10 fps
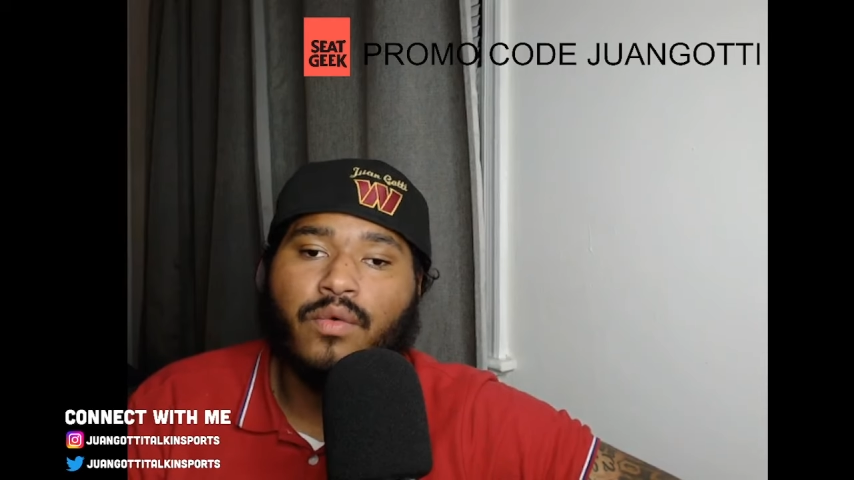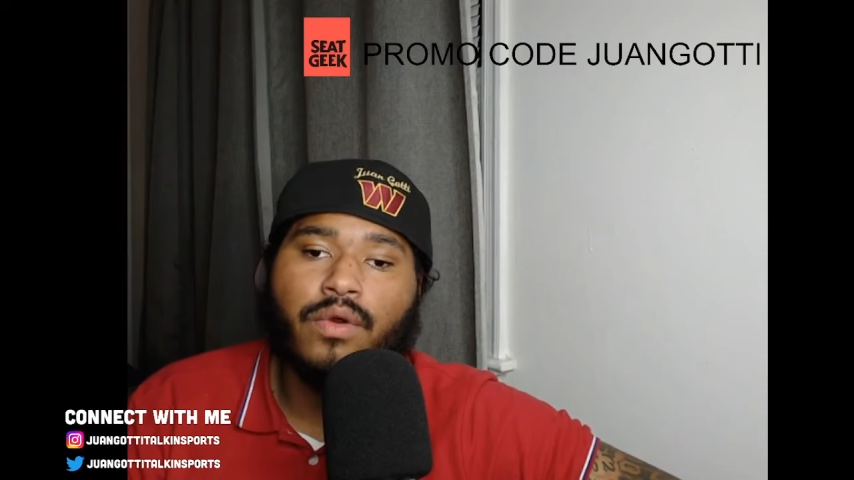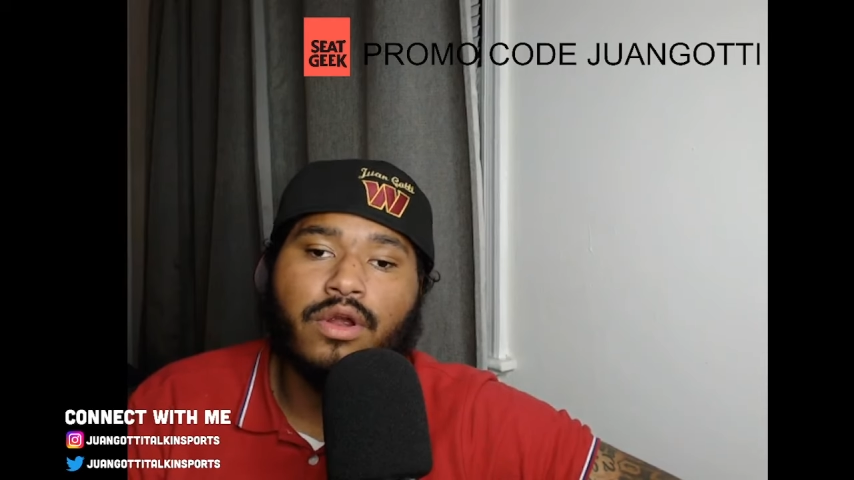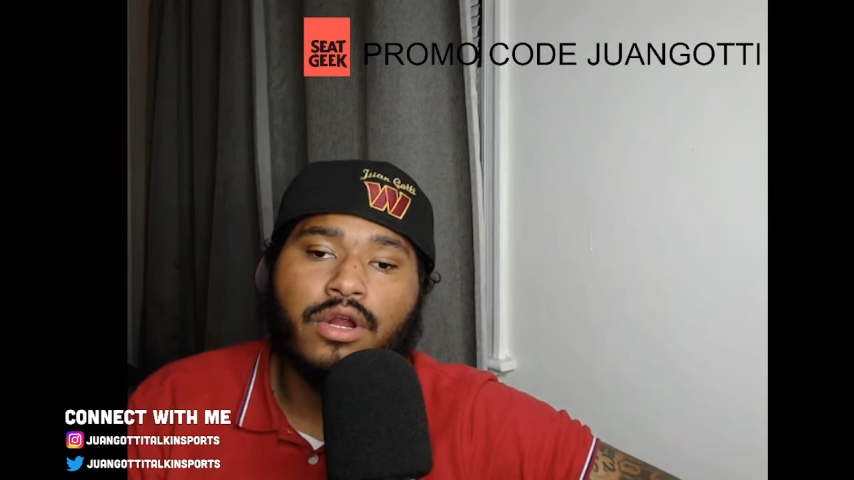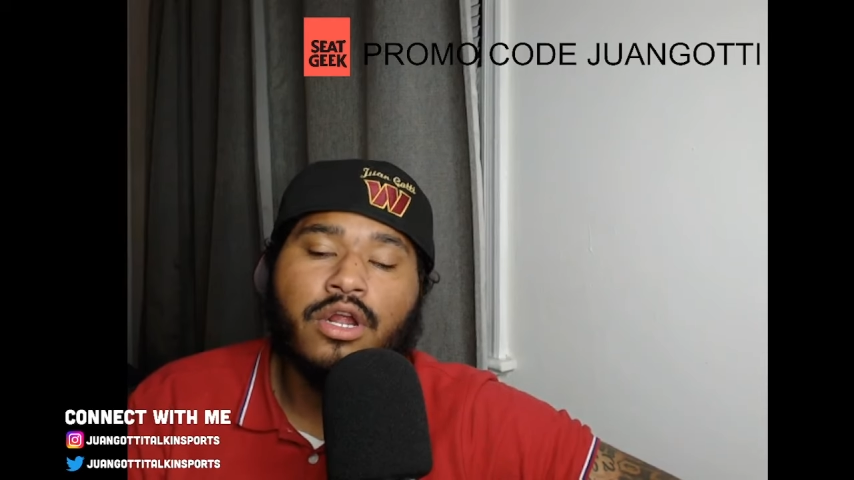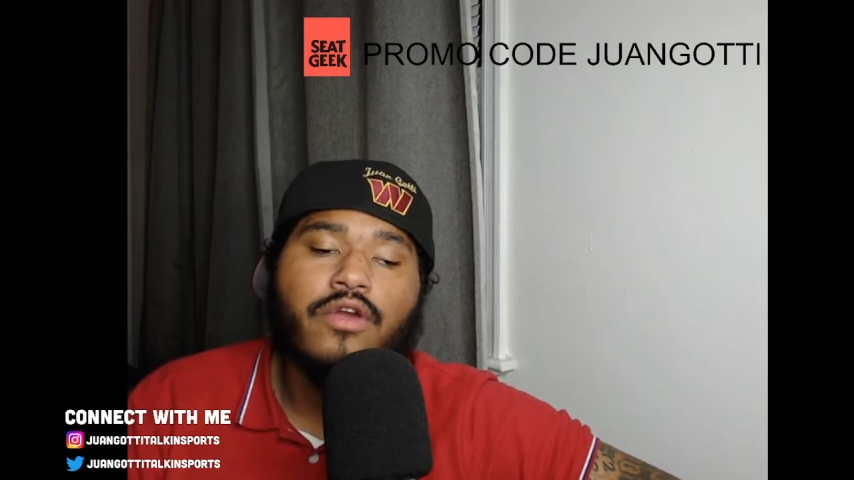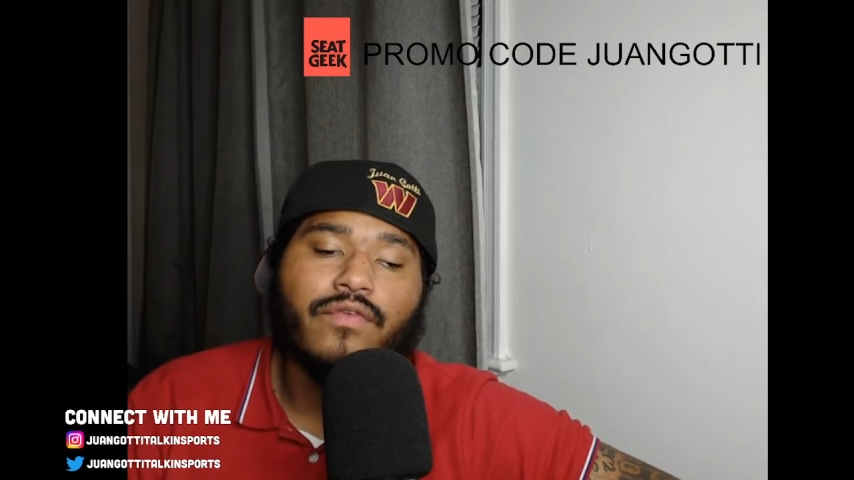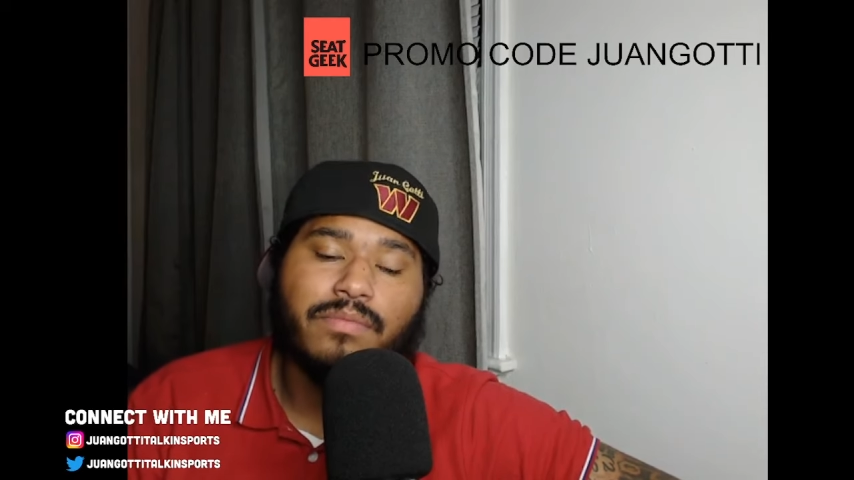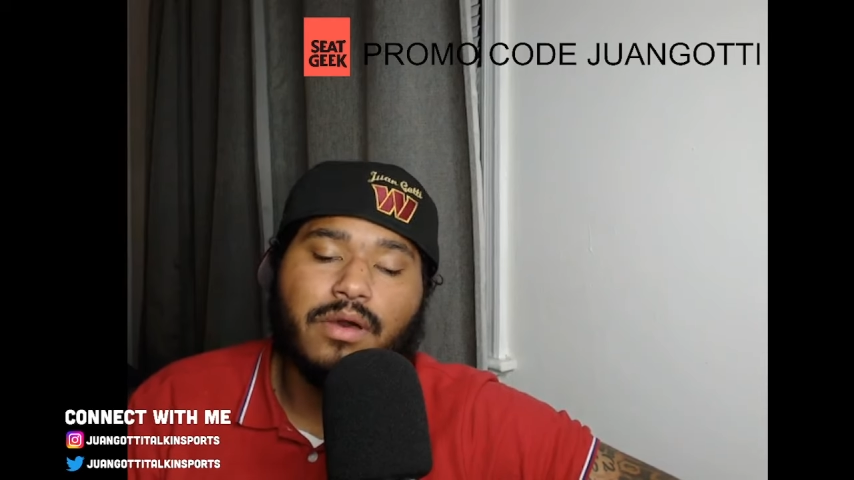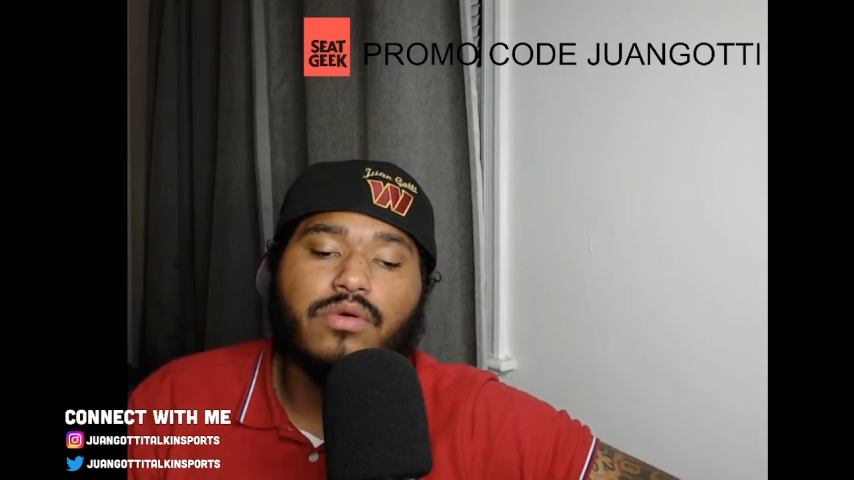word
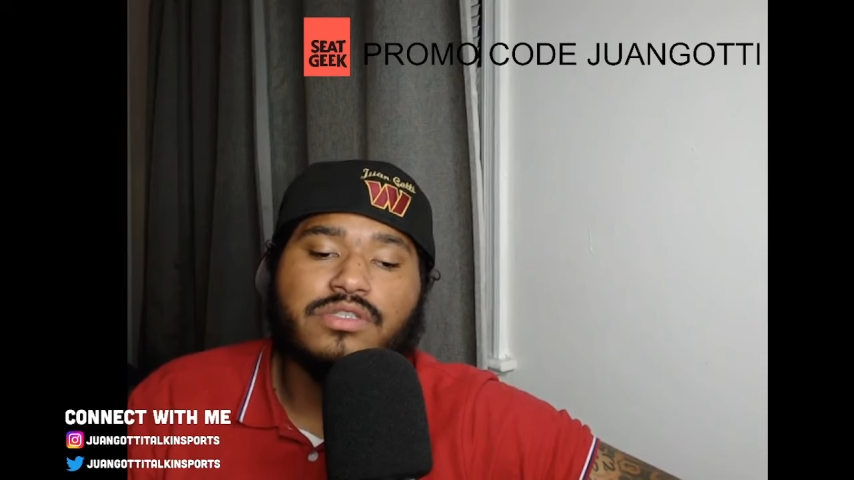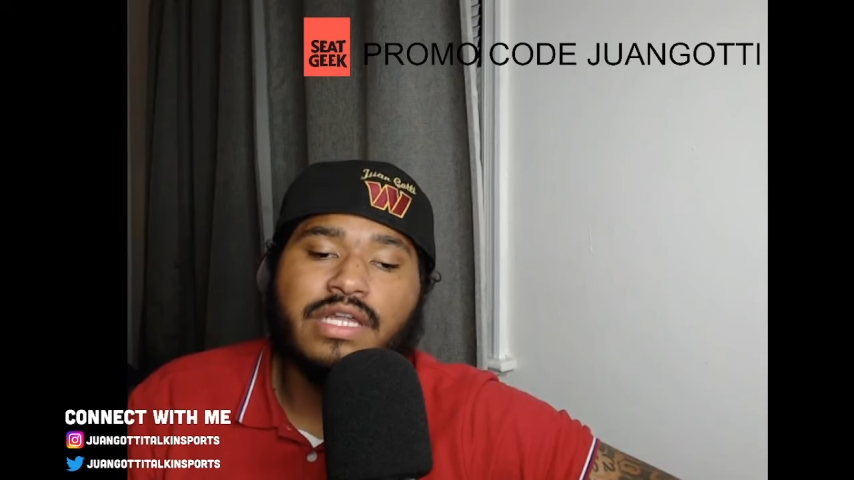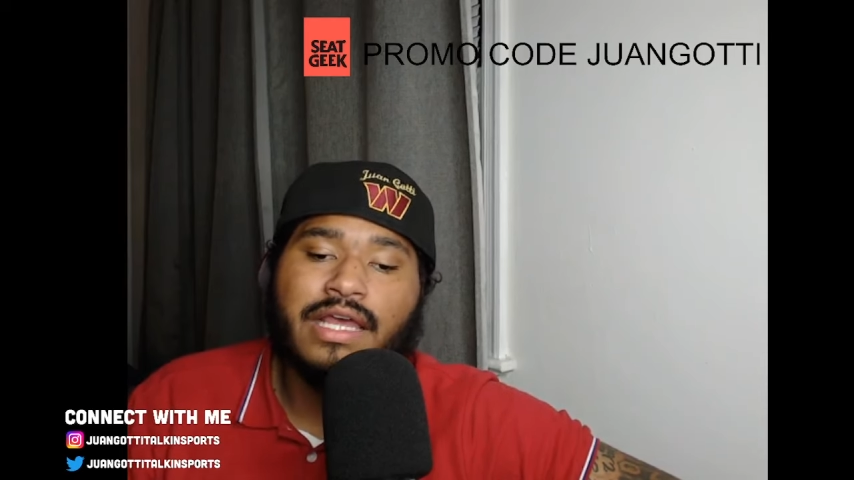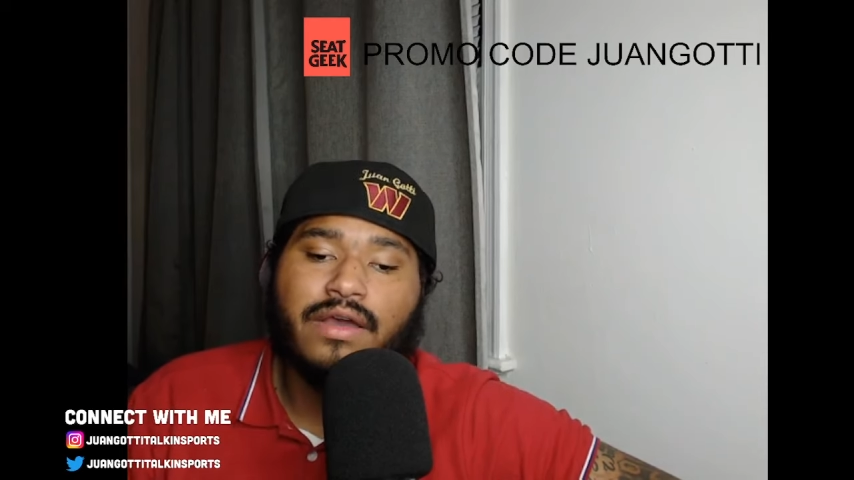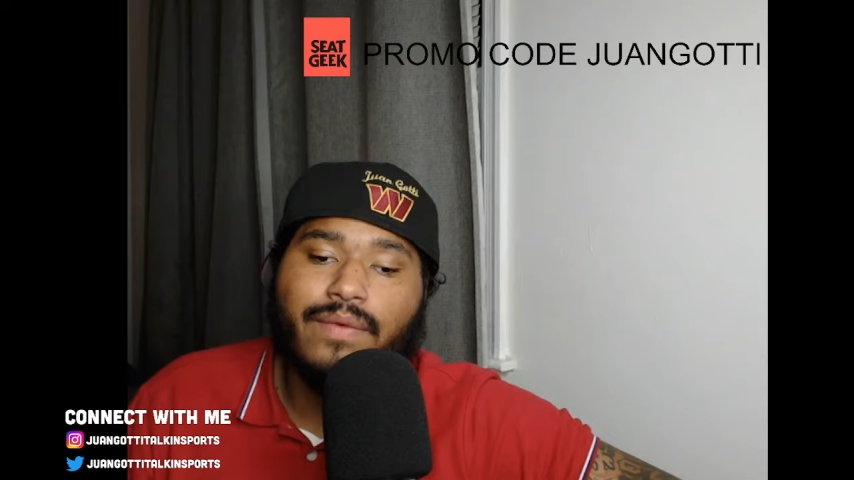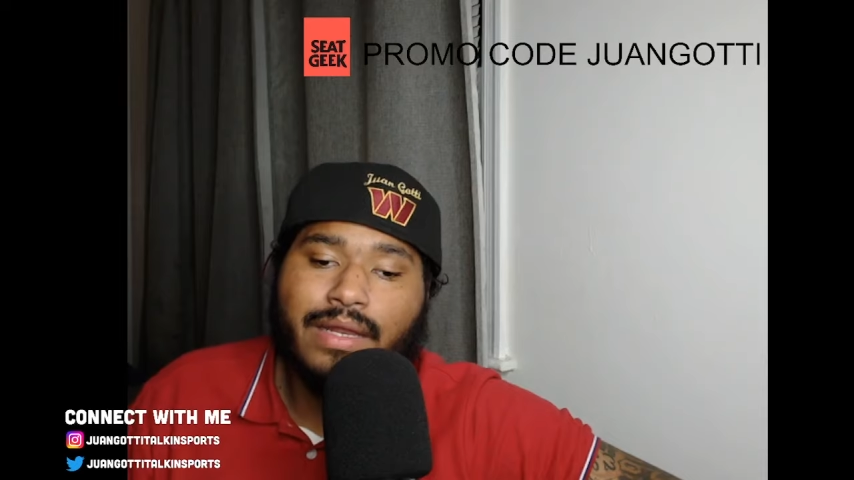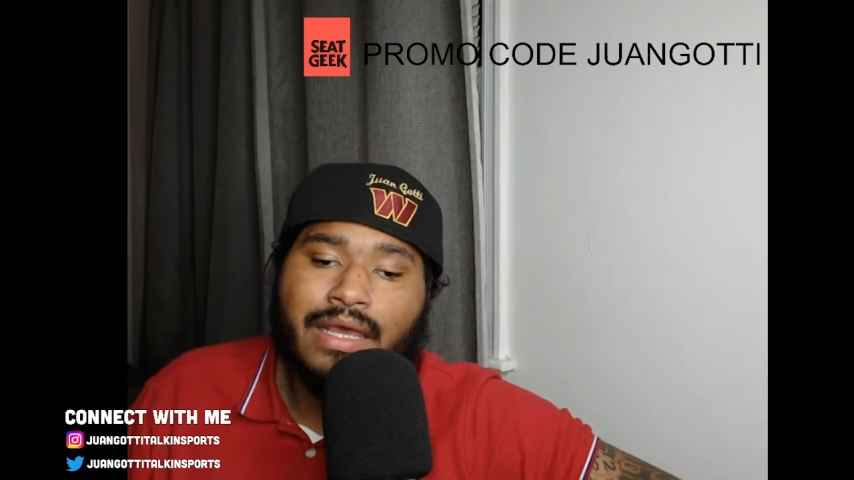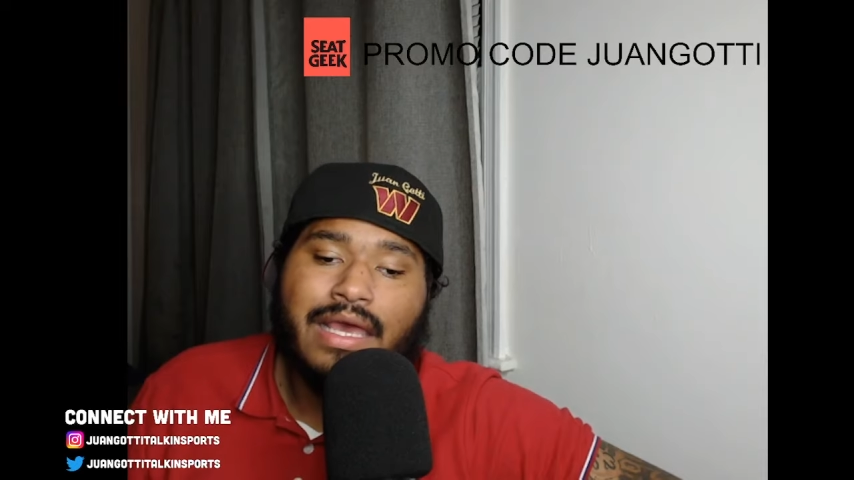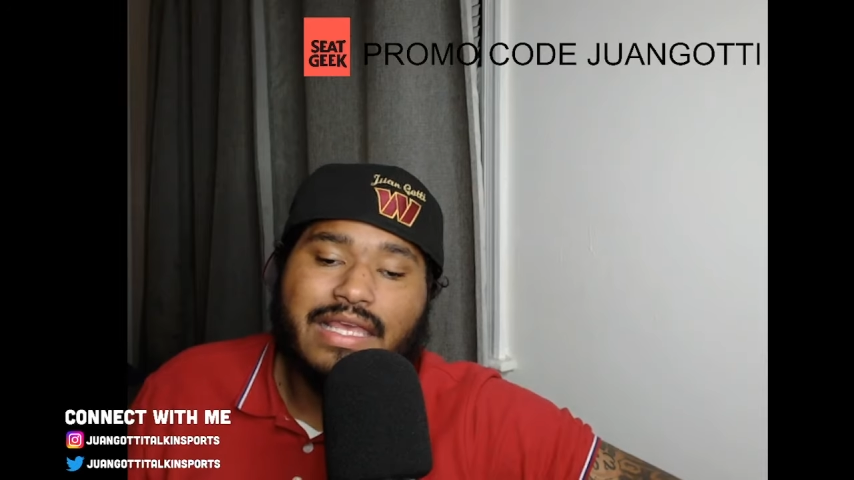from Coach Dan Quinn.